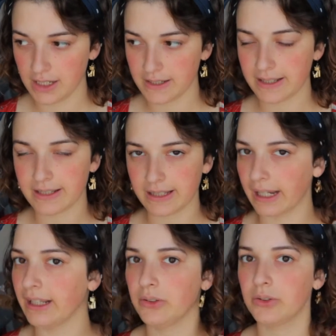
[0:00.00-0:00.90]

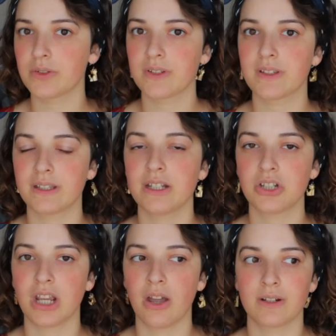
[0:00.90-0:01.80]
standard
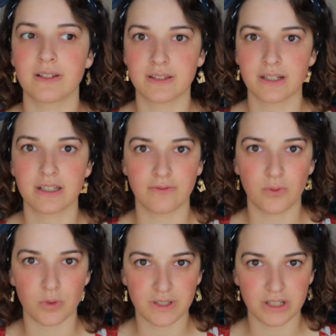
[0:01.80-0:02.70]
stitch count is
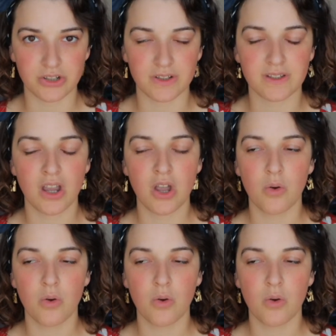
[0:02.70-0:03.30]
64 stitches,